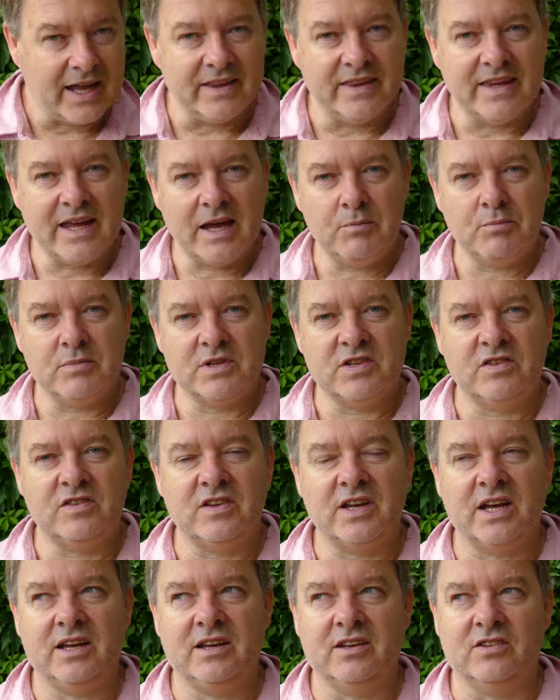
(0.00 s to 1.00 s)
and that
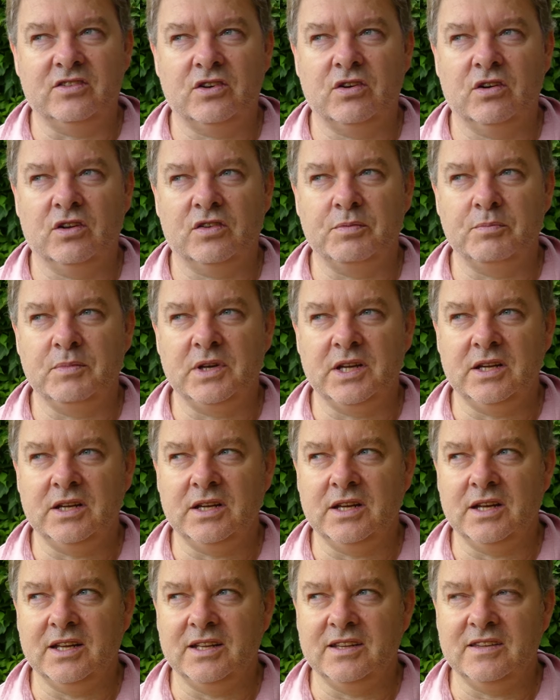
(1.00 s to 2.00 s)
mistake has cost
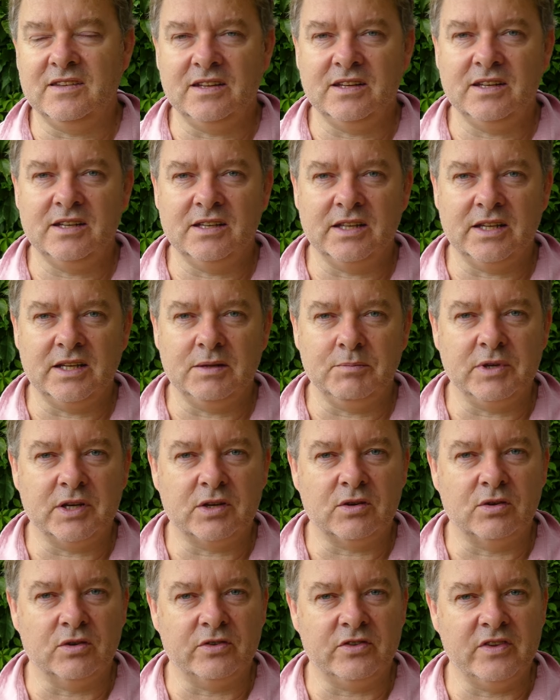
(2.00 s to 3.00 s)
me dearly,
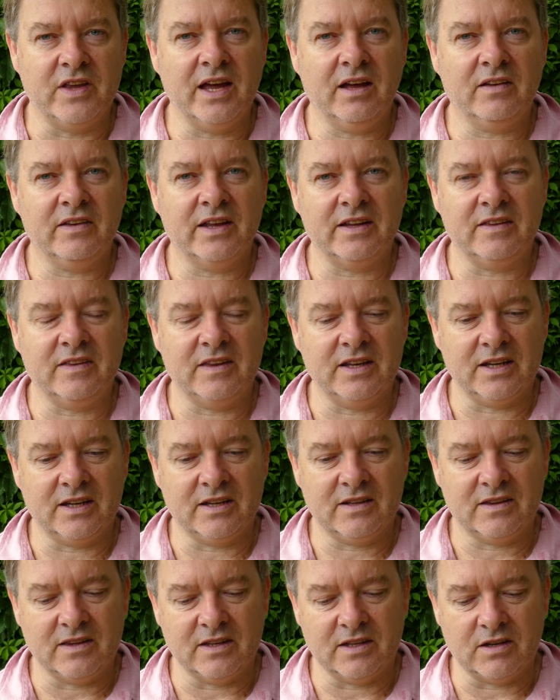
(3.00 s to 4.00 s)
because now they
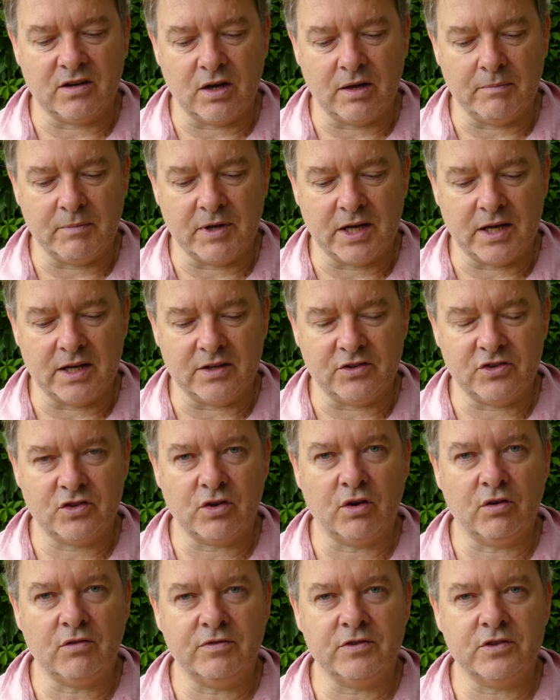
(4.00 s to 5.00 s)
think that I'm a
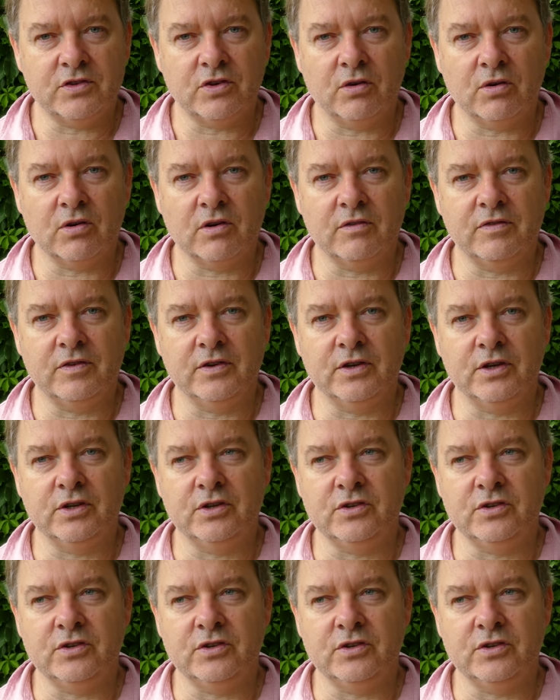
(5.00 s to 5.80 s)
stock photographer